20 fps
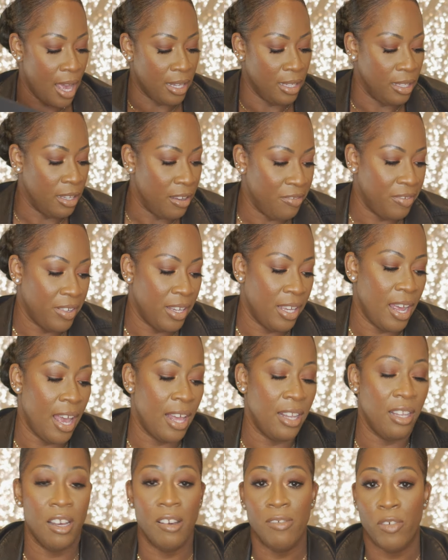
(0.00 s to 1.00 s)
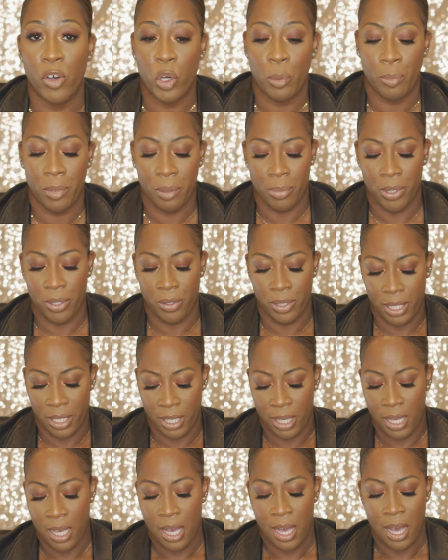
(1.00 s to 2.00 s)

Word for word: I love it. I love OMA Beauty.